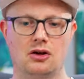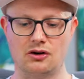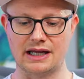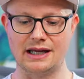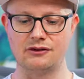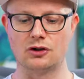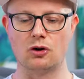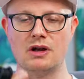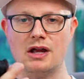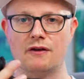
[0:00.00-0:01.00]
Okay,
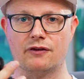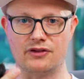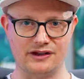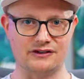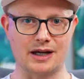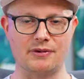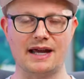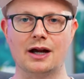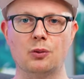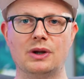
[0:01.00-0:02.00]
so for this type of
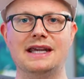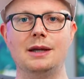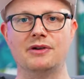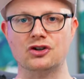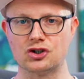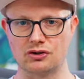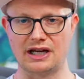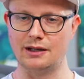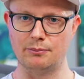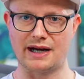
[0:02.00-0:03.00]
hair, we keep in
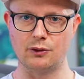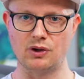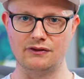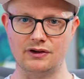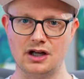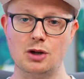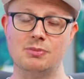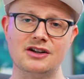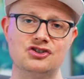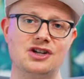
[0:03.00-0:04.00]
straight and body wave
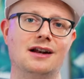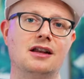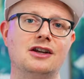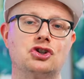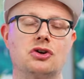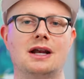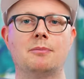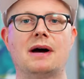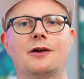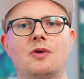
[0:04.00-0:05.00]
because generally straight
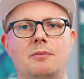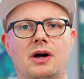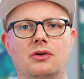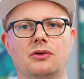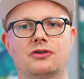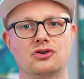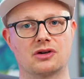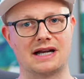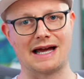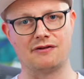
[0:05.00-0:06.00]
and body wave bundles,
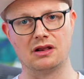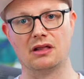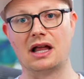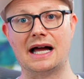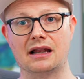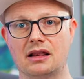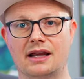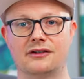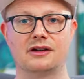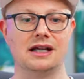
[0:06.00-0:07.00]
you're gonna have a lot
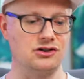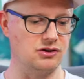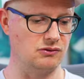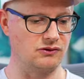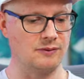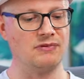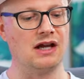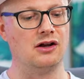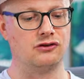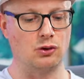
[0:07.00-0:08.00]
less issues.
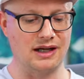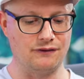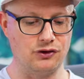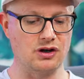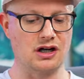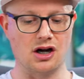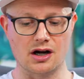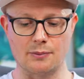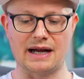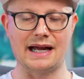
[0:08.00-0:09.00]
So if you're
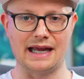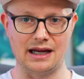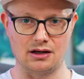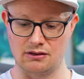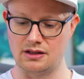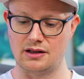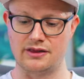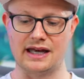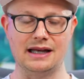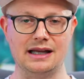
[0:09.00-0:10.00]
gonna buy hair
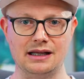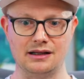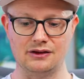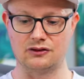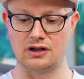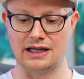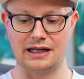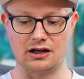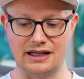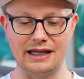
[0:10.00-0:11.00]
that is
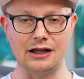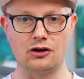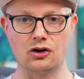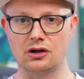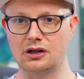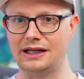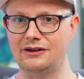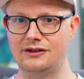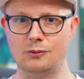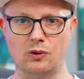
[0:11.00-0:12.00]
in a kinky curly,
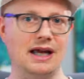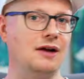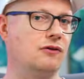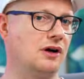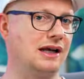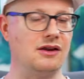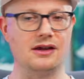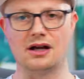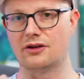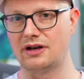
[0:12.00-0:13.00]
deep wave, or any of
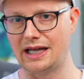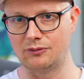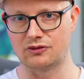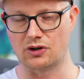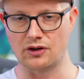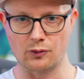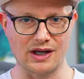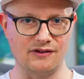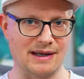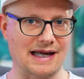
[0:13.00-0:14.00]
the other names for all the
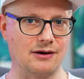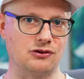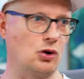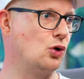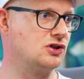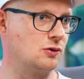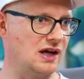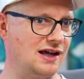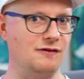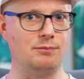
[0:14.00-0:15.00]
wave patterns, ocean
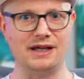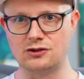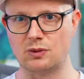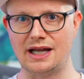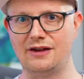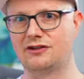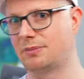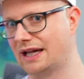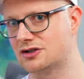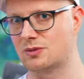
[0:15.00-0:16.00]
wave, beach wave,
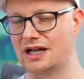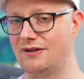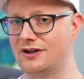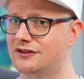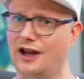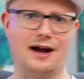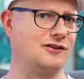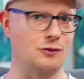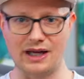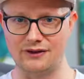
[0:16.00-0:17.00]
Spanish wave, there's
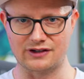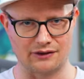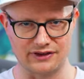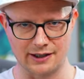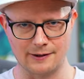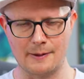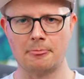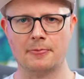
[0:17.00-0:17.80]
tons of waves out there.